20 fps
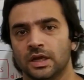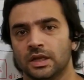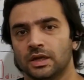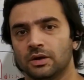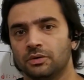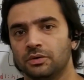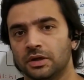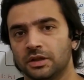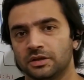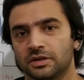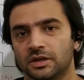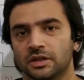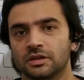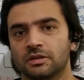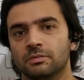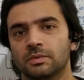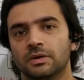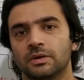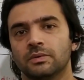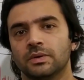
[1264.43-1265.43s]
Now distance
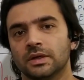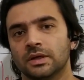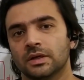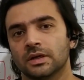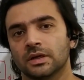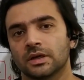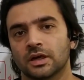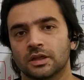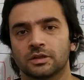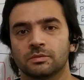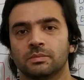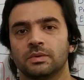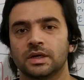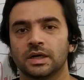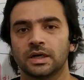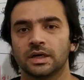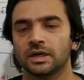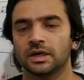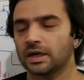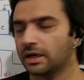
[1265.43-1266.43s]
between customer
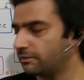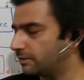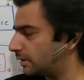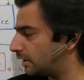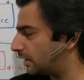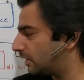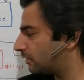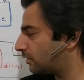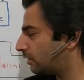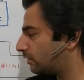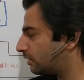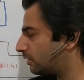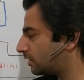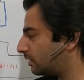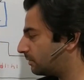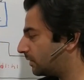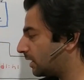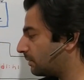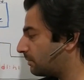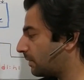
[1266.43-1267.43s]
and a driver is also
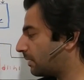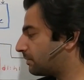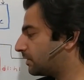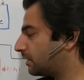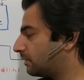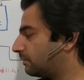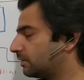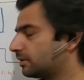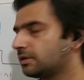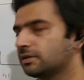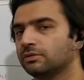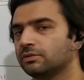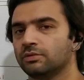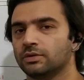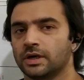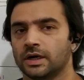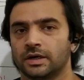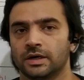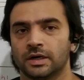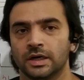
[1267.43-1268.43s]
something map service is
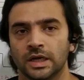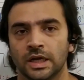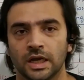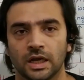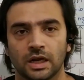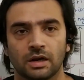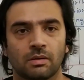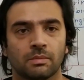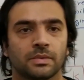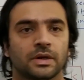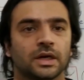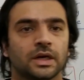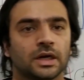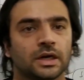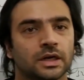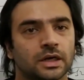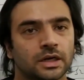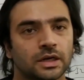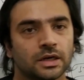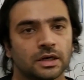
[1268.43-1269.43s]
good at. Remember,
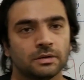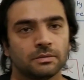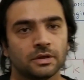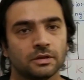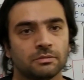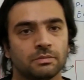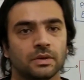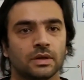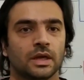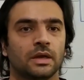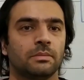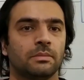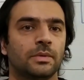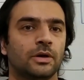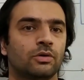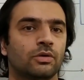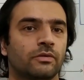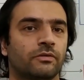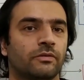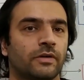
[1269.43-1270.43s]
it is
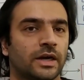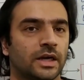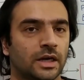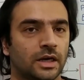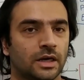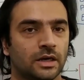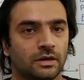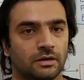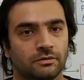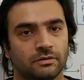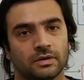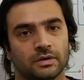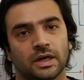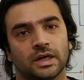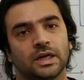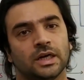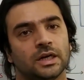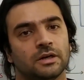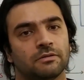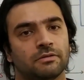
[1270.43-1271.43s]
able to find and
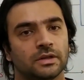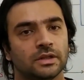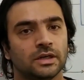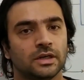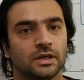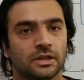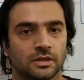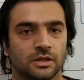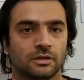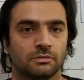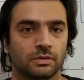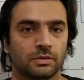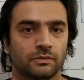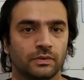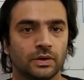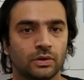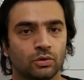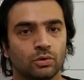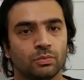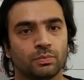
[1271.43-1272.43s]
identify the distance
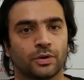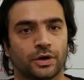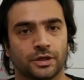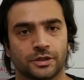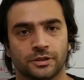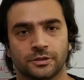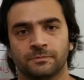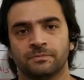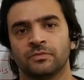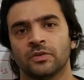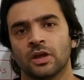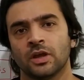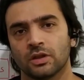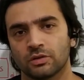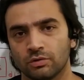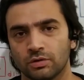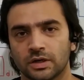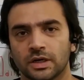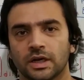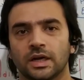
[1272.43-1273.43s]
between 2 points.
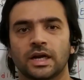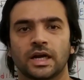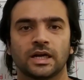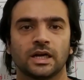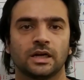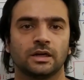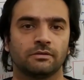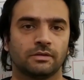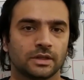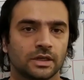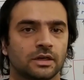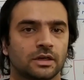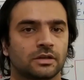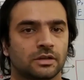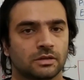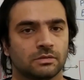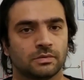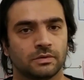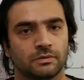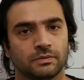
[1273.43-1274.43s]
So it can identify the
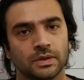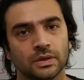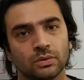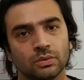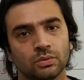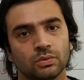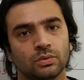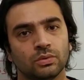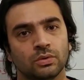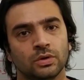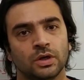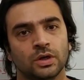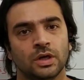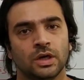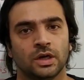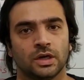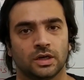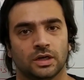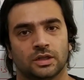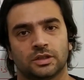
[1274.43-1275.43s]
distance between two
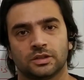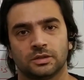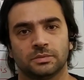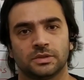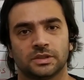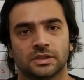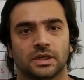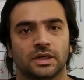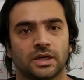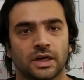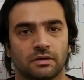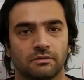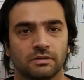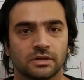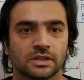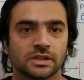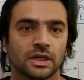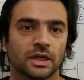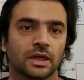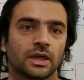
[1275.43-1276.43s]
customers and
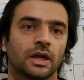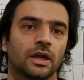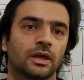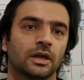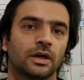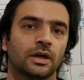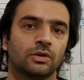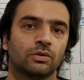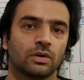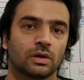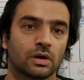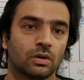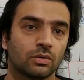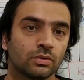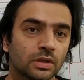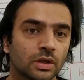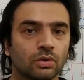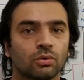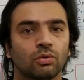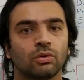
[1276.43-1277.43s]
drivers taking into
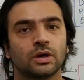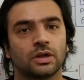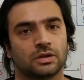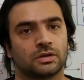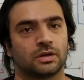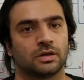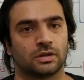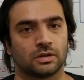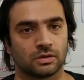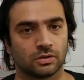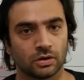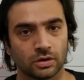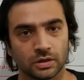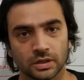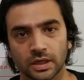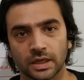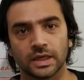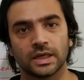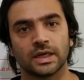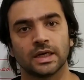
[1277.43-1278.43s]
account the road distance, not
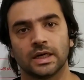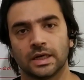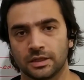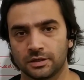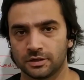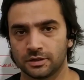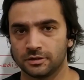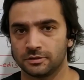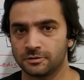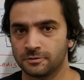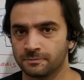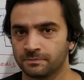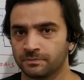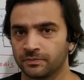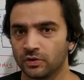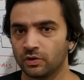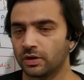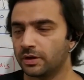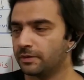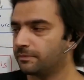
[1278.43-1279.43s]
the aerial distance.
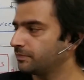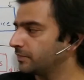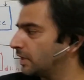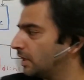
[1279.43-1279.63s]
Okay.